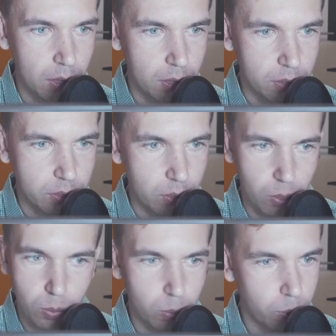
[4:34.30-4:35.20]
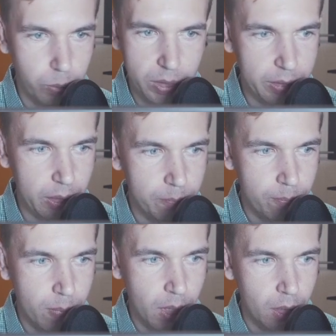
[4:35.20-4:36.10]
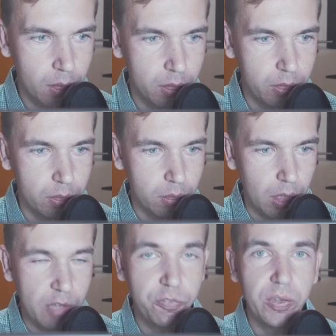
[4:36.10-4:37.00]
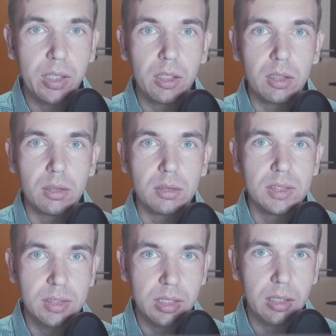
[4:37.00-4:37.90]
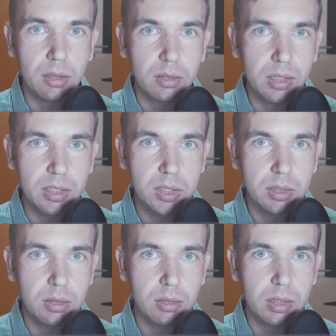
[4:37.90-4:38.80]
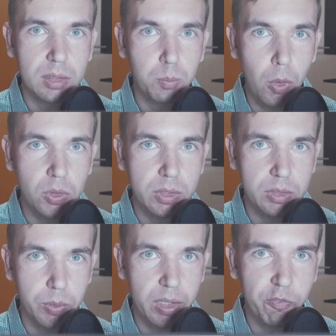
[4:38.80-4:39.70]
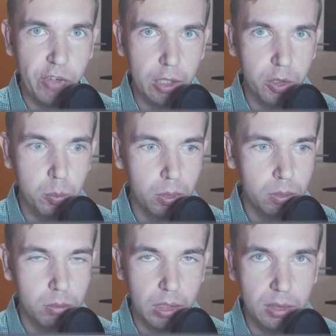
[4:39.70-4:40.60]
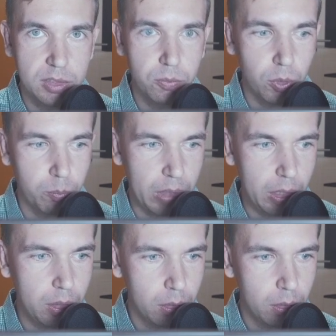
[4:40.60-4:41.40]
So really, I think still this post is really valuable, at least for me,